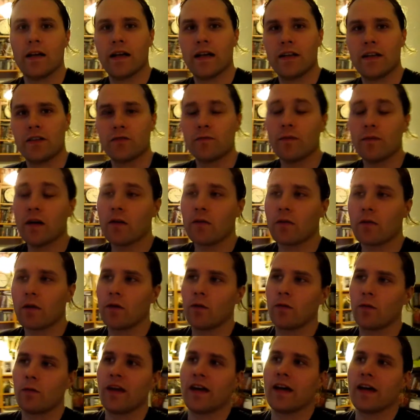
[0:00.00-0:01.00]
And
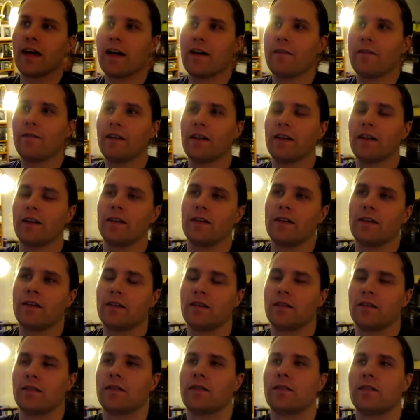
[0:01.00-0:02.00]
tomorrow we have
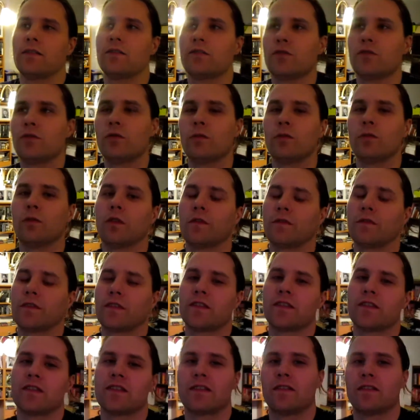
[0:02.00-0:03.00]
2
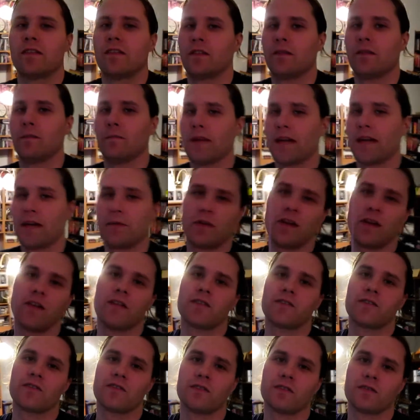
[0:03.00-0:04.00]
Wolves' band
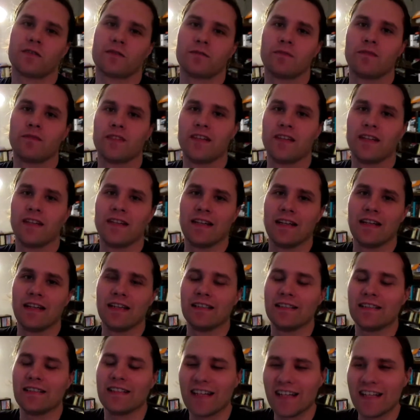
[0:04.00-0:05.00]
rehearsals,
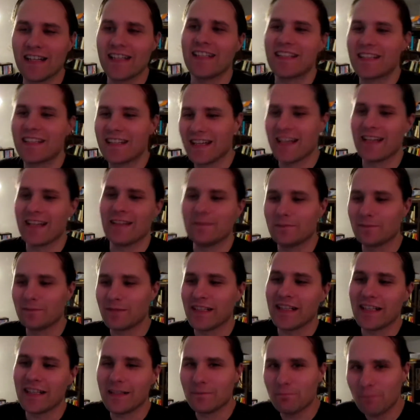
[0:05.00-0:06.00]
and I can
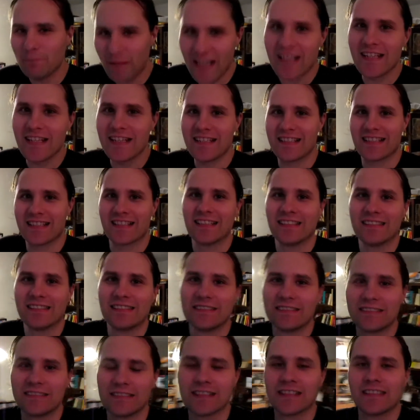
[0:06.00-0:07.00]
play bass
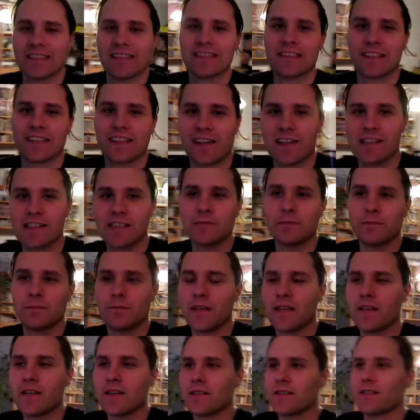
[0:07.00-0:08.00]

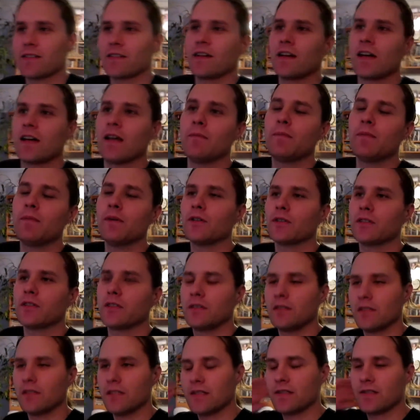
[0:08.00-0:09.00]
because I
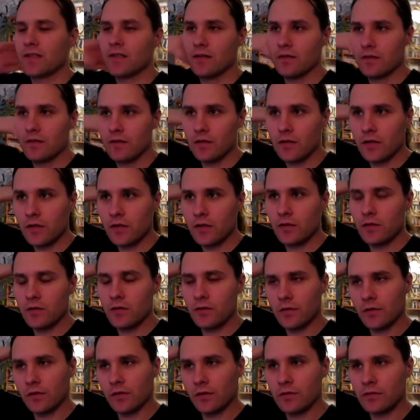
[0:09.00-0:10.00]
bought this new